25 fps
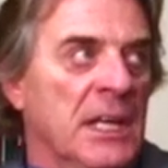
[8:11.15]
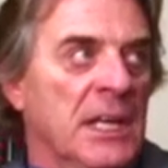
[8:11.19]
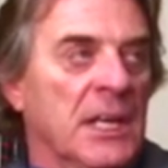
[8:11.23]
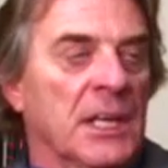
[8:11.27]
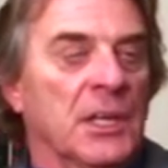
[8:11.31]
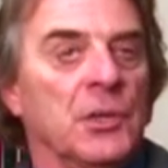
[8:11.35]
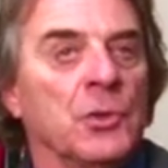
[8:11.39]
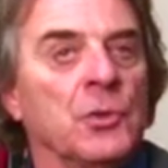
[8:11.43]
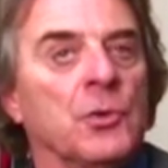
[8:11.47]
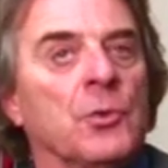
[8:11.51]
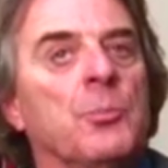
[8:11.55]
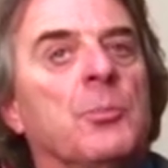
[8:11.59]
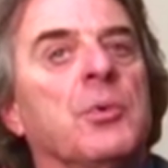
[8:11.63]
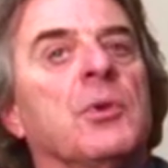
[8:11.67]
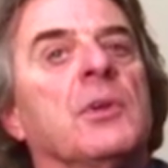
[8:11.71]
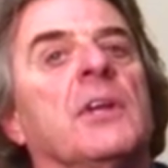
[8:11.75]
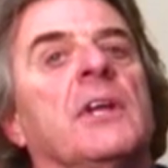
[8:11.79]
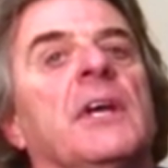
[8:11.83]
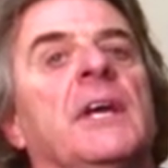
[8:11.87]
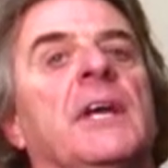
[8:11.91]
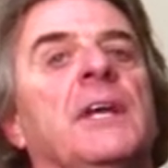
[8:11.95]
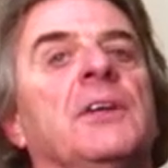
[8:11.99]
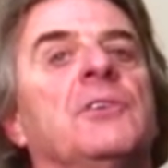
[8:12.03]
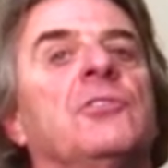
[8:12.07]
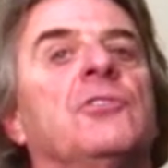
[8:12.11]
into
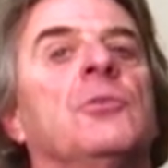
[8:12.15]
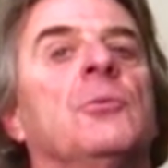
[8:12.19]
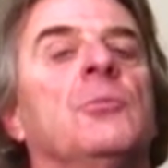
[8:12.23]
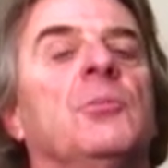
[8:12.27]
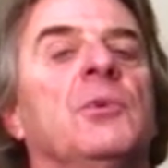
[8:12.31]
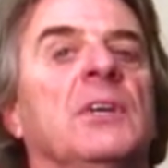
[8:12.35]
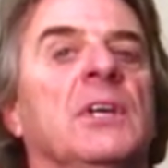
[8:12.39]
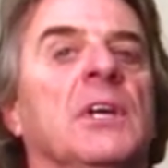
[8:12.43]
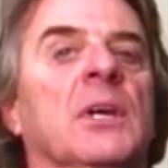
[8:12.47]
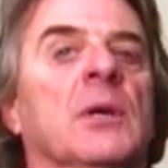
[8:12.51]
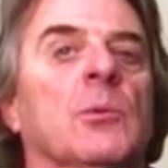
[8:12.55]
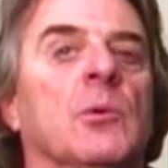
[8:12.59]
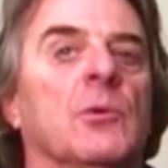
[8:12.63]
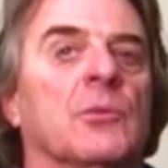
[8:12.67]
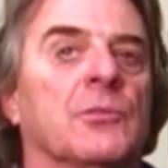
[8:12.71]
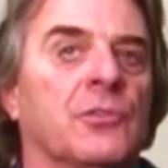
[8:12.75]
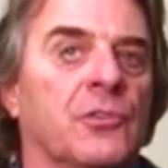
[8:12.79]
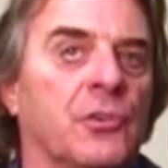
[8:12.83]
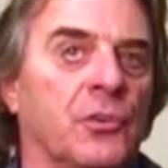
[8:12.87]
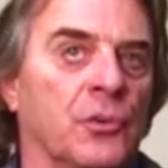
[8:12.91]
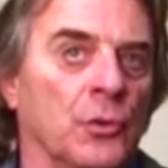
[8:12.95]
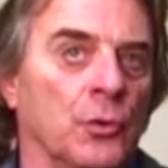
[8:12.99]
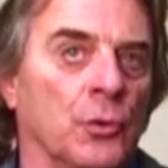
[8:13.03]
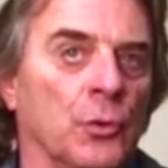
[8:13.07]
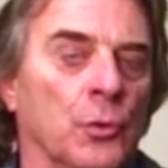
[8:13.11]
play to be able
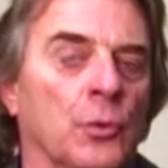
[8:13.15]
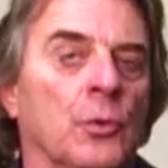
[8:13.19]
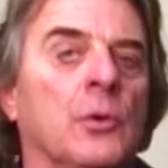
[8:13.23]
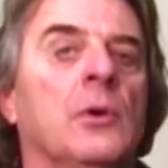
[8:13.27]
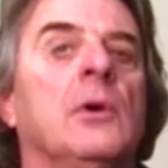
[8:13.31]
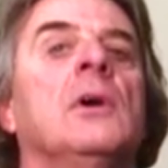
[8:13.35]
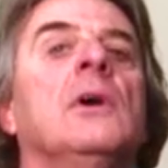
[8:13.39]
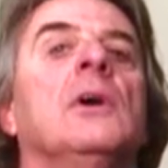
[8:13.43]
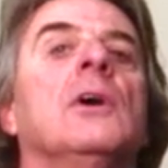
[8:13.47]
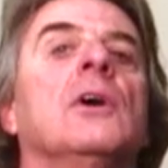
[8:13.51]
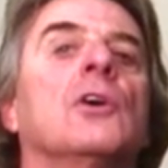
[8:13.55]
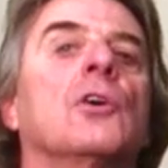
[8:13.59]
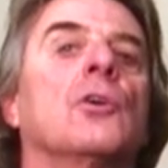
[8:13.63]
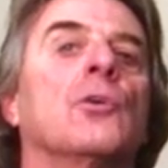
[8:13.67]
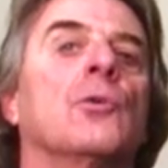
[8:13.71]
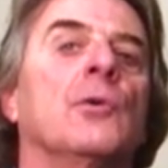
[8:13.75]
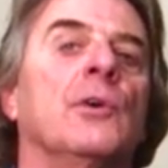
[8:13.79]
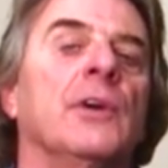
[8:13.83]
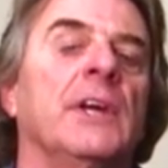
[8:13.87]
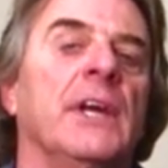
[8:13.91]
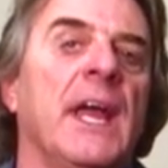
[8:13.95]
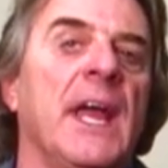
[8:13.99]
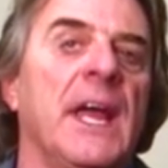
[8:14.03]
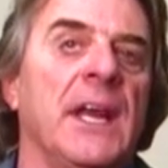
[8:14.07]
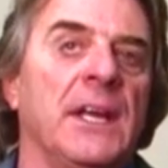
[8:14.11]
to
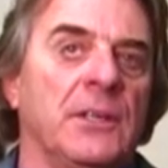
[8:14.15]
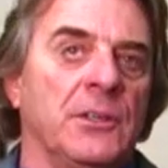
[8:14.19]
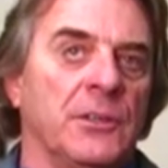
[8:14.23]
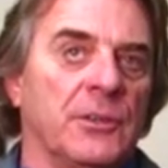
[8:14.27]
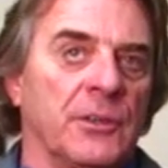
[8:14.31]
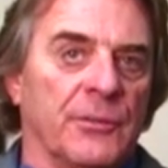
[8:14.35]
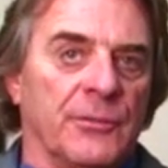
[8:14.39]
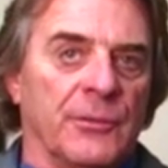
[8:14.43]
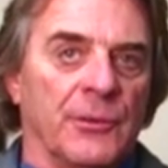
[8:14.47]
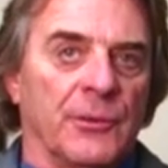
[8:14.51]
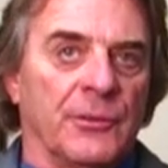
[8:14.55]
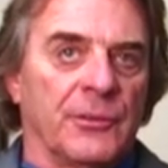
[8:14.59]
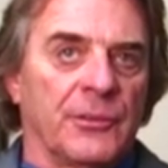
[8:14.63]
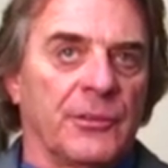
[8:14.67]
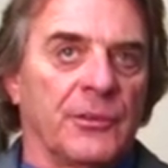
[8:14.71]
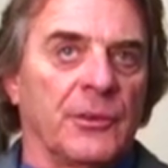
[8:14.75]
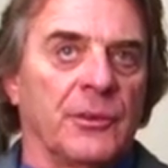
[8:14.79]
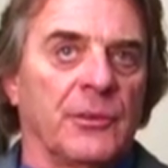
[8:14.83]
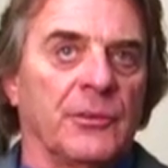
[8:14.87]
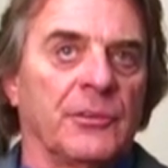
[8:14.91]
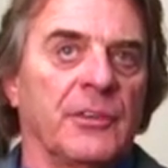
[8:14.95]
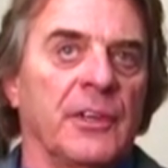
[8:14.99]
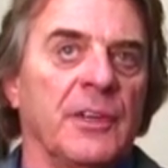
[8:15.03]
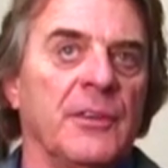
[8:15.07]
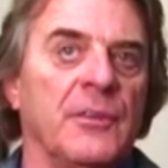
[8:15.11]
create
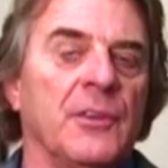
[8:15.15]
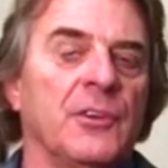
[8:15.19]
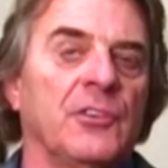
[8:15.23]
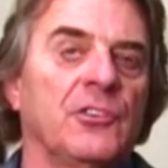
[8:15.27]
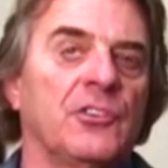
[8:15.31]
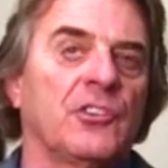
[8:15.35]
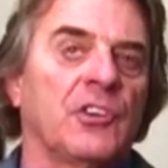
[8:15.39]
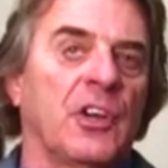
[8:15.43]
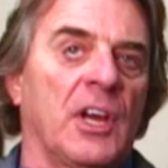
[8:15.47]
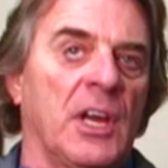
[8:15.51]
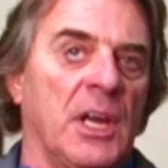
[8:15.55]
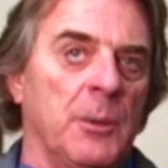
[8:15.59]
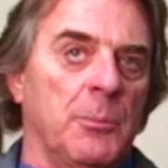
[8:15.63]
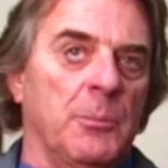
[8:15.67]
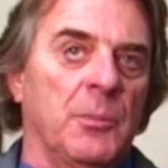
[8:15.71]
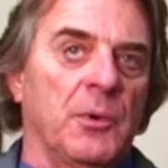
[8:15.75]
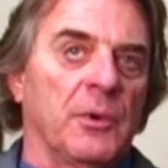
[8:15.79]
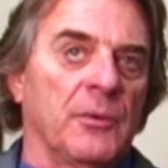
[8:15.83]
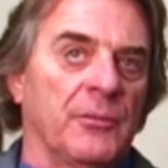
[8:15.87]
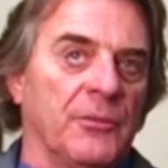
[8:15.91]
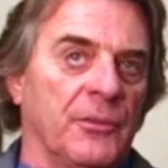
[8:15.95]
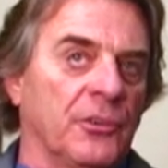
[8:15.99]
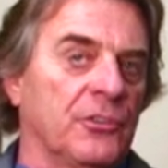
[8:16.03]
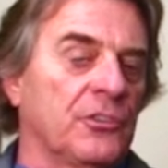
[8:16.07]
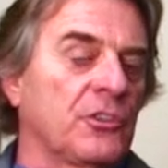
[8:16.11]
differences in the shape
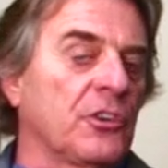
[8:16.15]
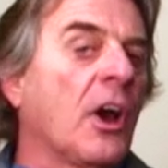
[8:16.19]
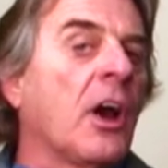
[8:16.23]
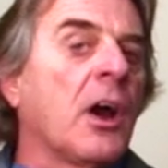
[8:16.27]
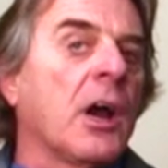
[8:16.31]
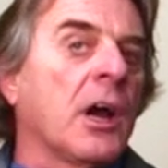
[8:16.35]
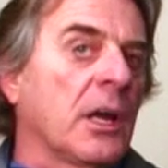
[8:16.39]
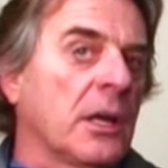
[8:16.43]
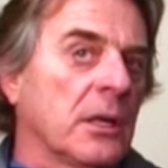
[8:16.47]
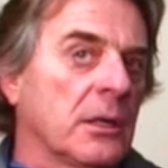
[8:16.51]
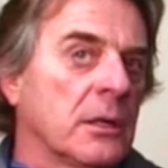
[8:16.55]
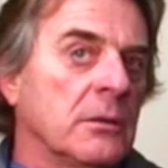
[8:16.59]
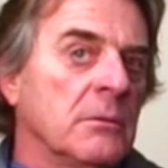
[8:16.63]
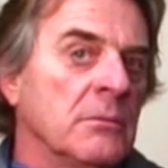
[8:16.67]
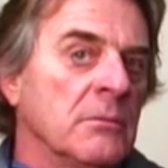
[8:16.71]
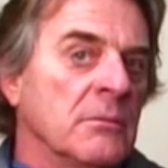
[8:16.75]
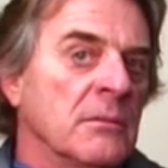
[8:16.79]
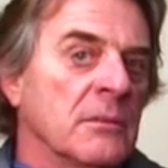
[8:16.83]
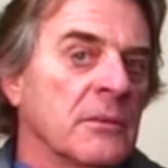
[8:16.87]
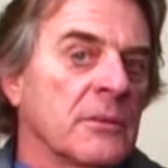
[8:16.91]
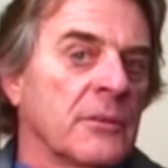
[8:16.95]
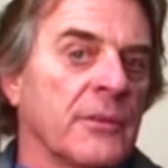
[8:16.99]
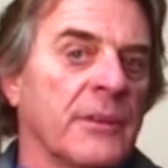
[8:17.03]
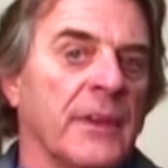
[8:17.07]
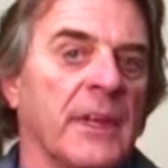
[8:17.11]
of the shot
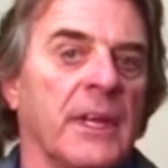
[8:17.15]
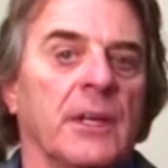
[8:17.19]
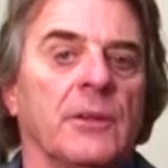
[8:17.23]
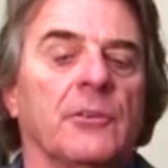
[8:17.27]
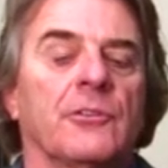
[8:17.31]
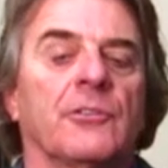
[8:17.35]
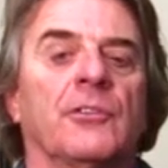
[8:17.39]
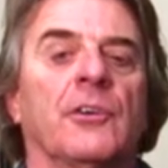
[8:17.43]
for that.